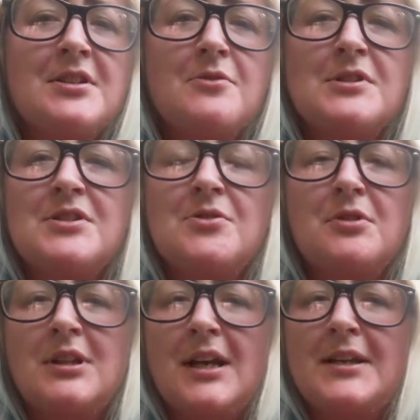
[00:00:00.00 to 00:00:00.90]
there, there was
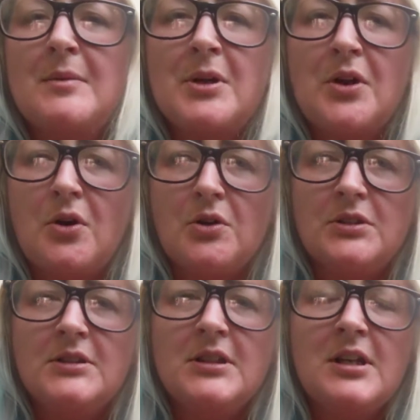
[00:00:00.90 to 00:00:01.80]
no lineup at
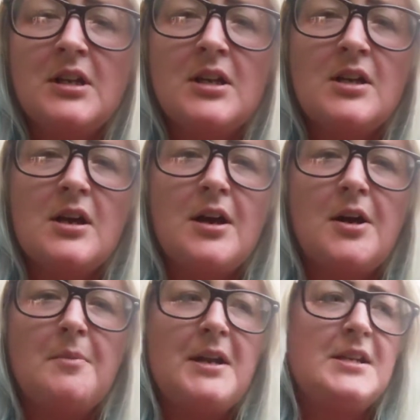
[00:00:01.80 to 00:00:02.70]
all.
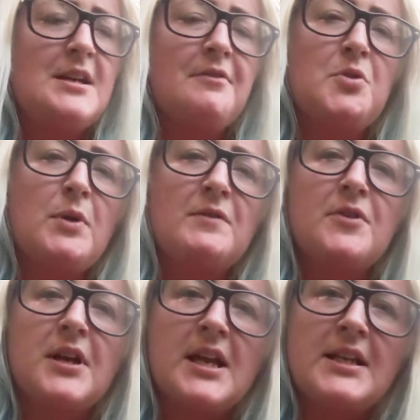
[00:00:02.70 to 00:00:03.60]
I didn't have to wait
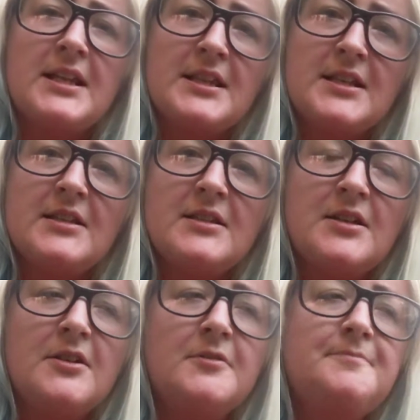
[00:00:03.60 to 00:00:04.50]
for anything in
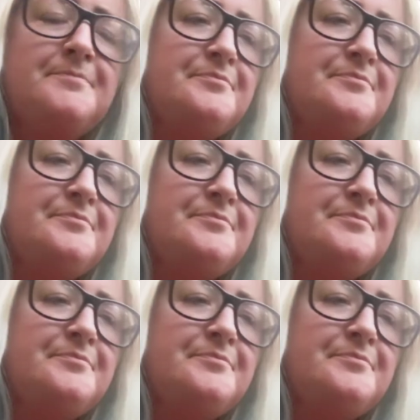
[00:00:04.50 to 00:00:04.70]
there.